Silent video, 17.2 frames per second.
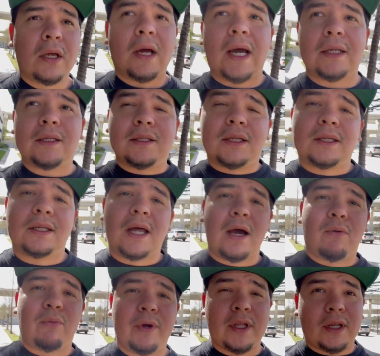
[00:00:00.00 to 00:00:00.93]
I did
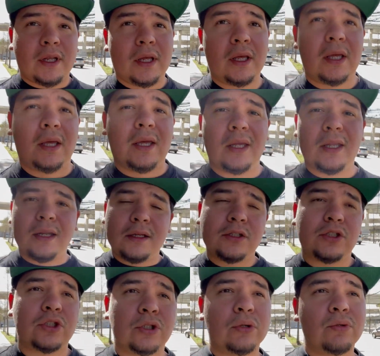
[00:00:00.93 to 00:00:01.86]
not win any
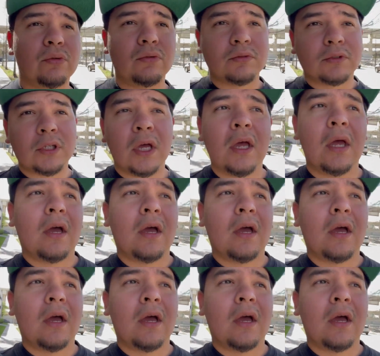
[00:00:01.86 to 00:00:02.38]
shoes